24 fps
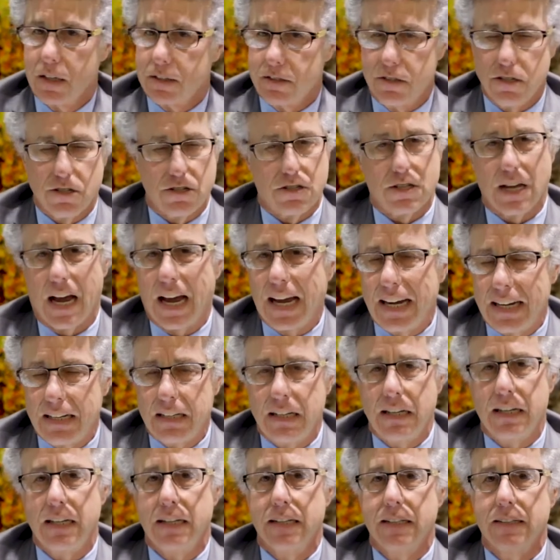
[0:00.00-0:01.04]

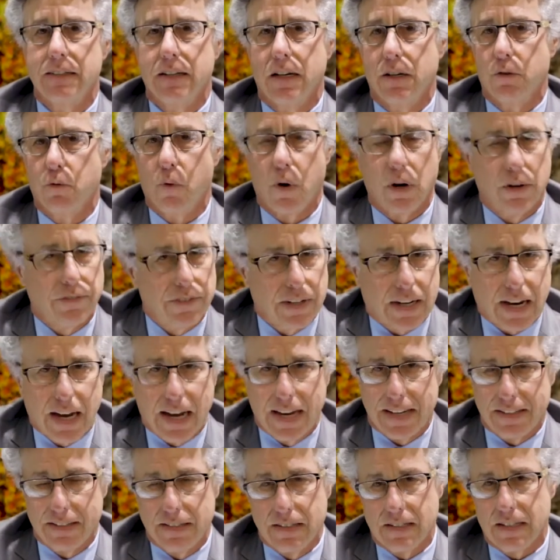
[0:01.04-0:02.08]
designing,
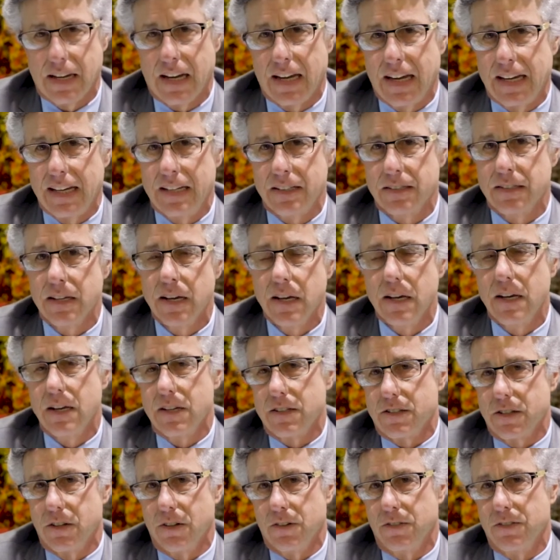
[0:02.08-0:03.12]
one-of-a-kind designs.
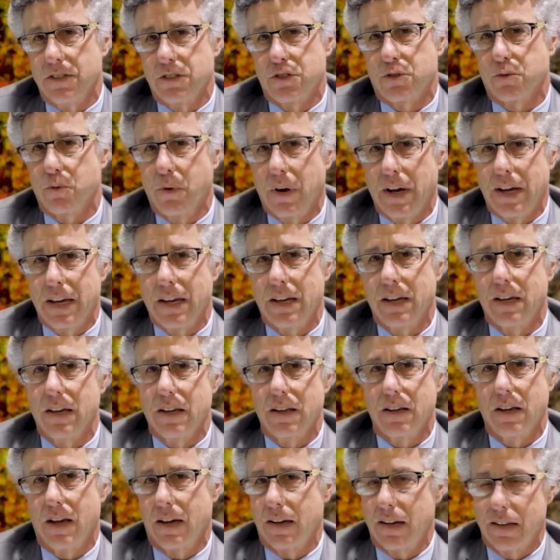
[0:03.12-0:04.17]
So this way,
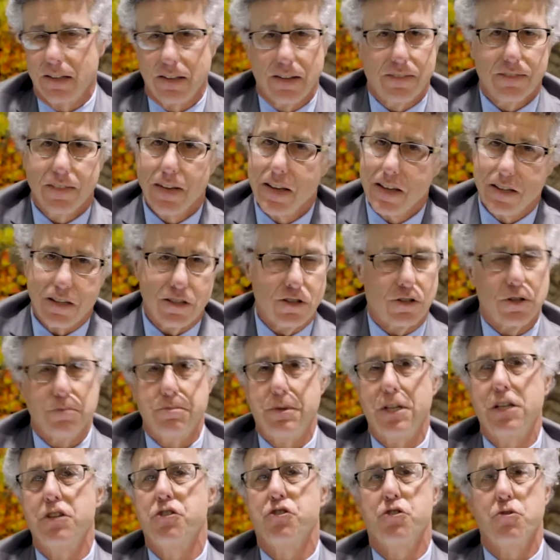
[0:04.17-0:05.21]
you can
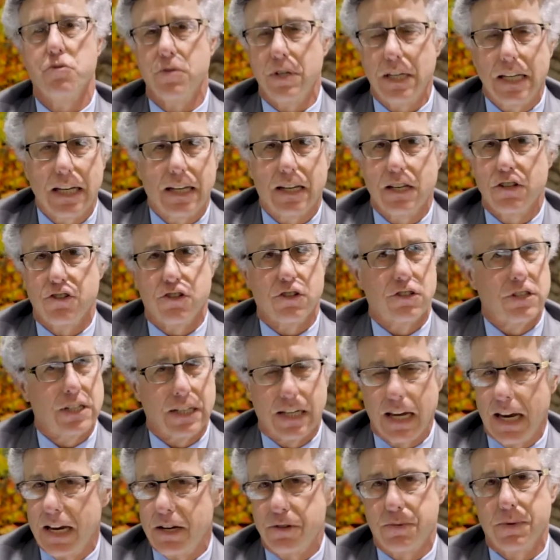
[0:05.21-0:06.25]
be as unique as your
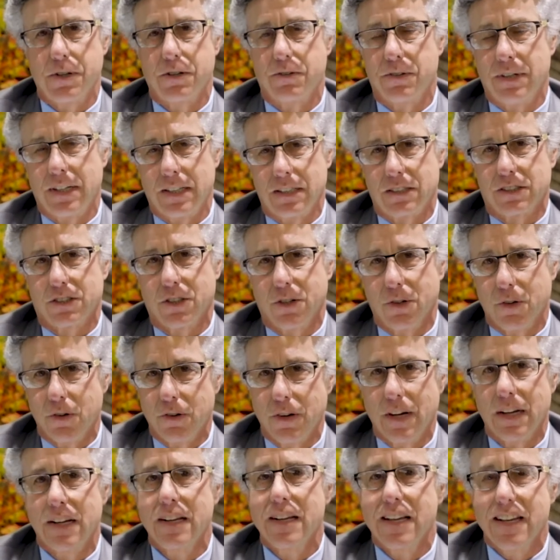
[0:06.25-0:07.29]
engagement ring.
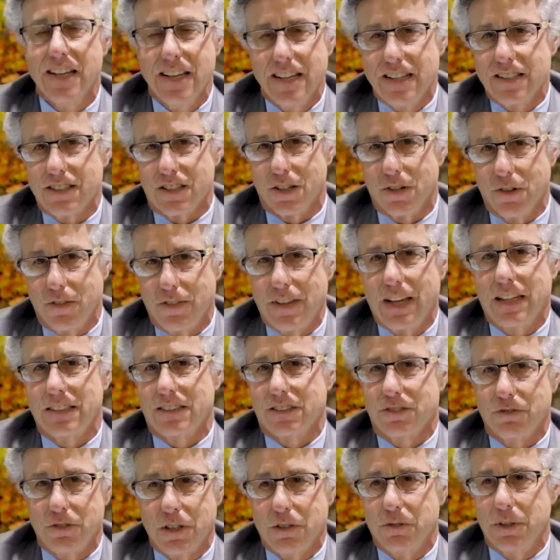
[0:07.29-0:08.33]
So so
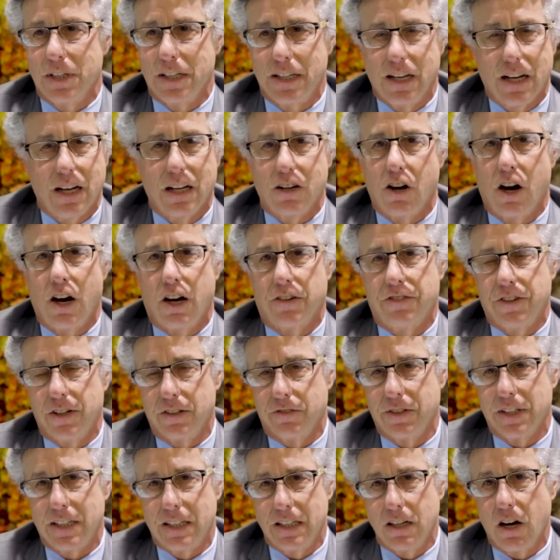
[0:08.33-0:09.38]
that's what we offer.
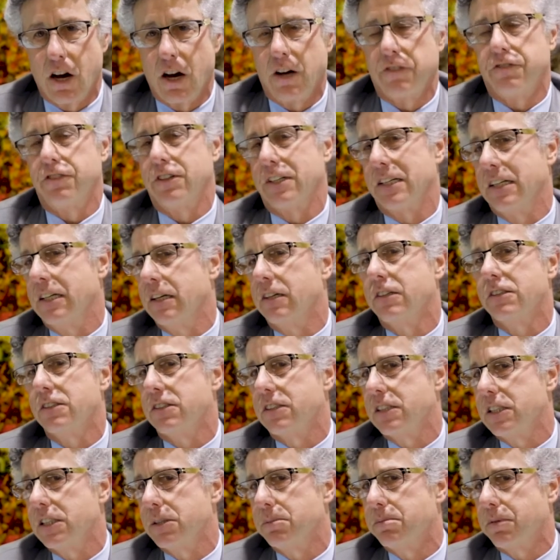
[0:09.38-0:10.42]
We offer
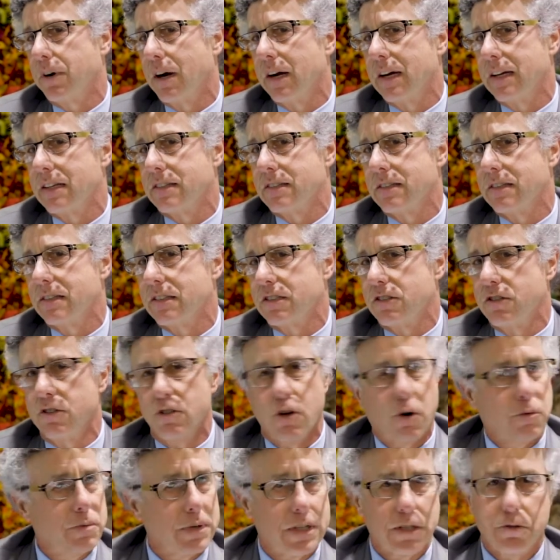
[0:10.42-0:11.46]
guaranteed prices.
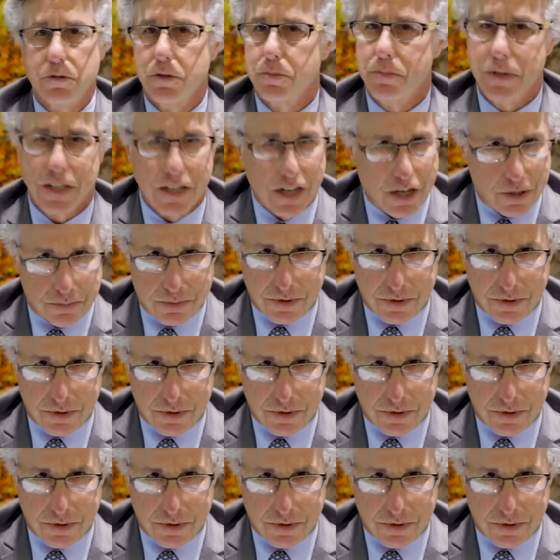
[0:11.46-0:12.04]
Nobody will beat our